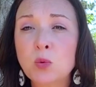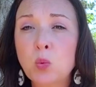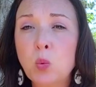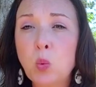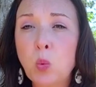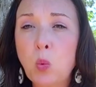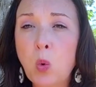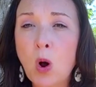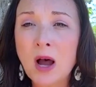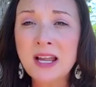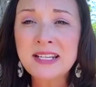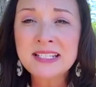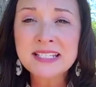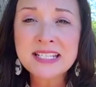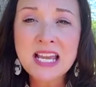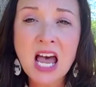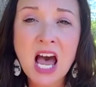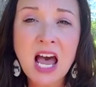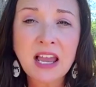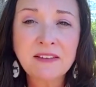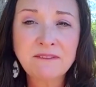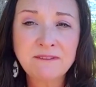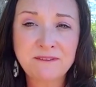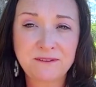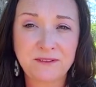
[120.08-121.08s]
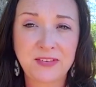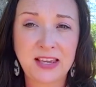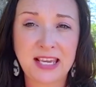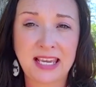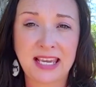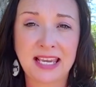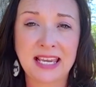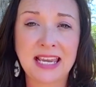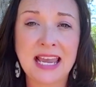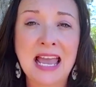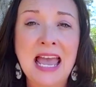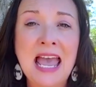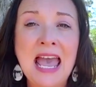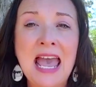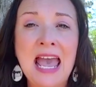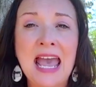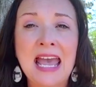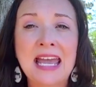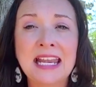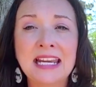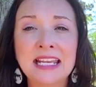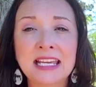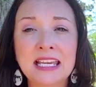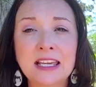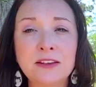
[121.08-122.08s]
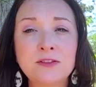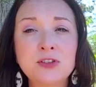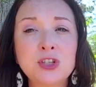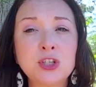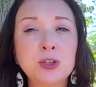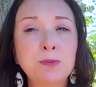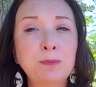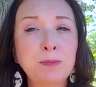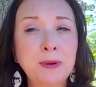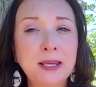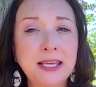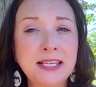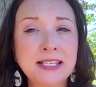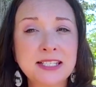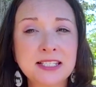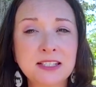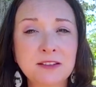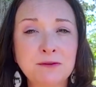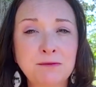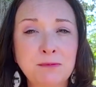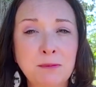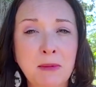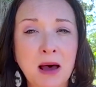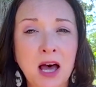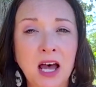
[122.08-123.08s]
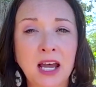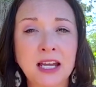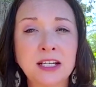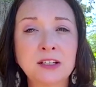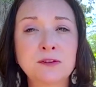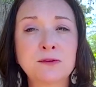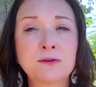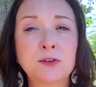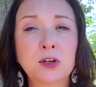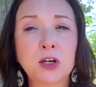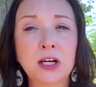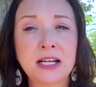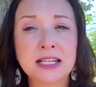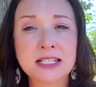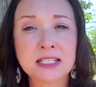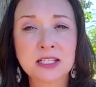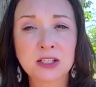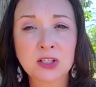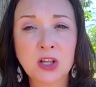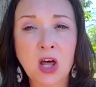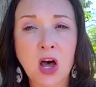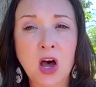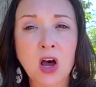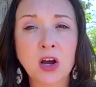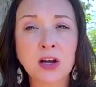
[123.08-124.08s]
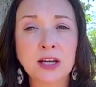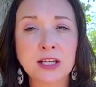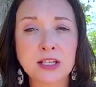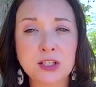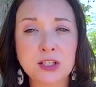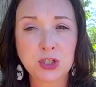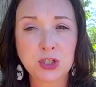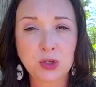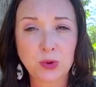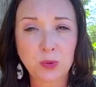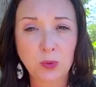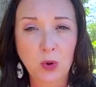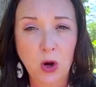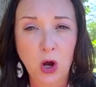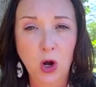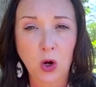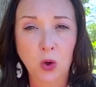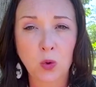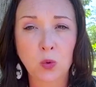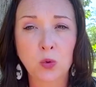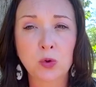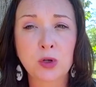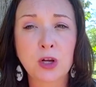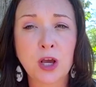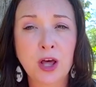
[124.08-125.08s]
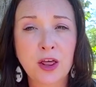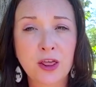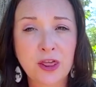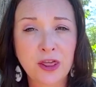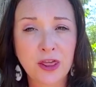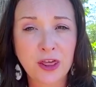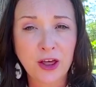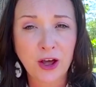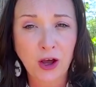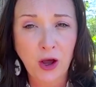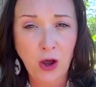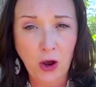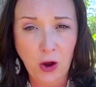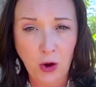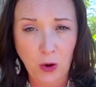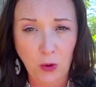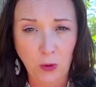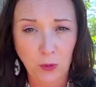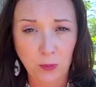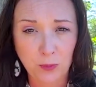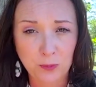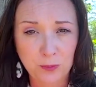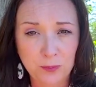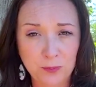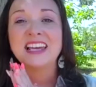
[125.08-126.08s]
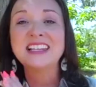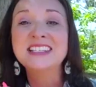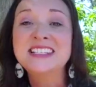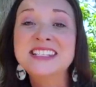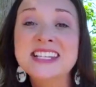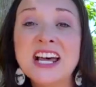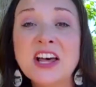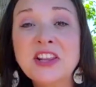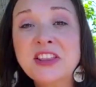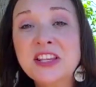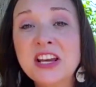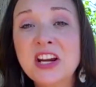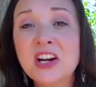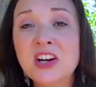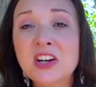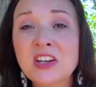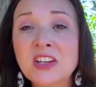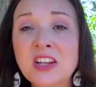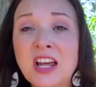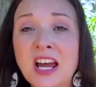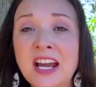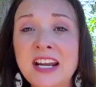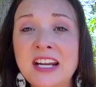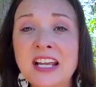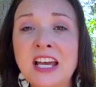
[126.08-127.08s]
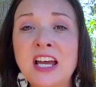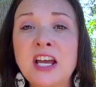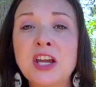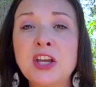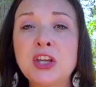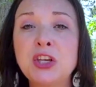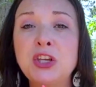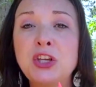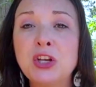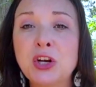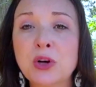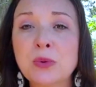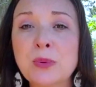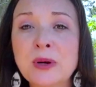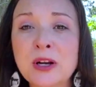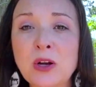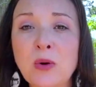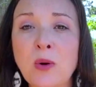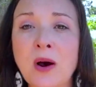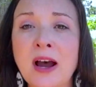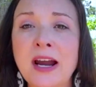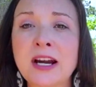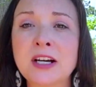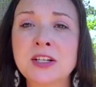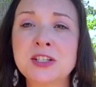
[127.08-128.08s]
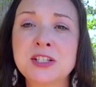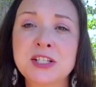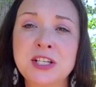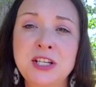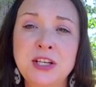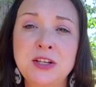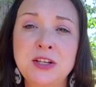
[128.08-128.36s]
a one-time fee, and it gives you peace of mind for as long you own the home. In South Carolina, you're required to